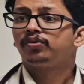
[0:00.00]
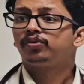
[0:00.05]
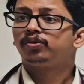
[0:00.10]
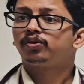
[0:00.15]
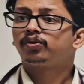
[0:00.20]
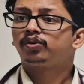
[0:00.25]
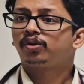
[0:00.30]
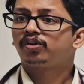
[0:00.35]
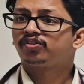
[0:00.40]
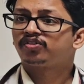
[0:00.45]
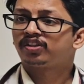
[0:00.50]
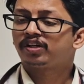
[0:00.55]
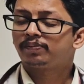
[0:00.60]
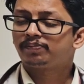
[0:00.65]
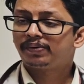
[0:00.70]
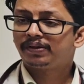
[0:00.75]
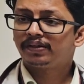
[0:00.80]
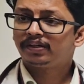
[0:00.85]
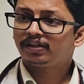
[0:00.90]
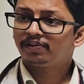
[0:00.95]
So
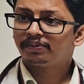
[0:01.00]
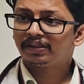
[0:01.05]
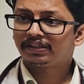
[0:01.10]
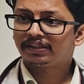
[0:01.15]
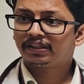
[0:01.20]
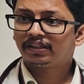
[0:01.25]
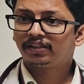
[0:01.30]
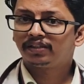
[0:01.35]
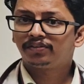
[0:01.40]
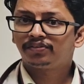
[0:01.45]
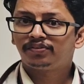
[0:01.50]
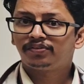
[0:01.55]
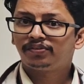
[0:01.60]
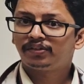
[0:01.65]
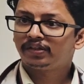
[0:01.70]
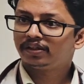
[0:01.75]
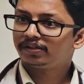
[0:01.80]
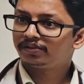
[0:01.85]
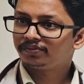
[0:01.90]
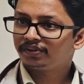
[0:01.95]
clozapine the method,
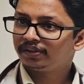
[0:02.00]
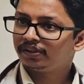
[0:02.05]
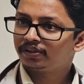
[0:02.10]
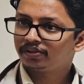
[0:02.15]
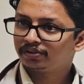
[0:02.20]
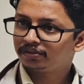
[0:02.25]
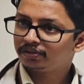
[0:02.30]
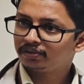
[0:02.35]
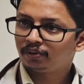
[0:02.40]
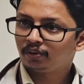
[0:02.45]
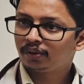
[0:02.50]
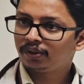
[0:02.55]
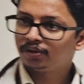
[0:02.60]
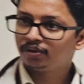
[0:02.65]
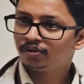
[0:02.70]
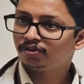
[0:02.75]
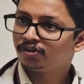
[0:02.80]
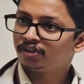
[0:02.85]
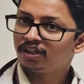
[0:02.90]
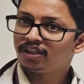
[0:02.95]
we are going
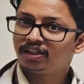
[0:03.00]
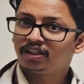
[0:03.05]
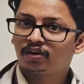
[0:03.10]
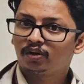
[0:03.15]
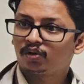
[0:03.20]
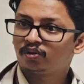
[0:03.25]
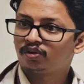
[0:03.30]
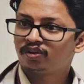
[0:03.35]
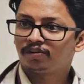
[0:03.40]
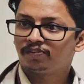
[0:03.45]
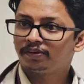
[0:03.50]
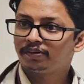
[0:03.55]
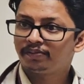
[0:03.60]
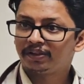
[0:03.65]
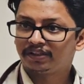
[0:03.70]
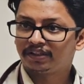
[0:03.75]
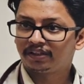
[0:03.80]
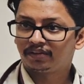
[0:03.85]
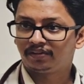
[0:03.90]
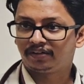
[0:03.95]
to start the clozapine
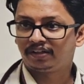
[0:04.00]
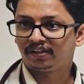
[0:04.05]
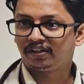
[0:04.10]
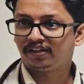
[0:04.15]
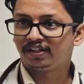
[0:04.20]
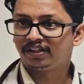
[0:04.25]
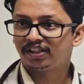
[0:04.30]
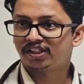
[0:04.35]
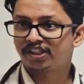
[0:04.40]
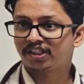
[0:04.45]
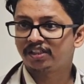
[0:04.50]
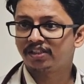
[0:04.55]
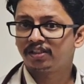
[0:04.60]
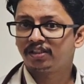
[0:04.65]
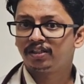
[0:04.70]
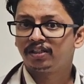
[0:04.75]
method validation.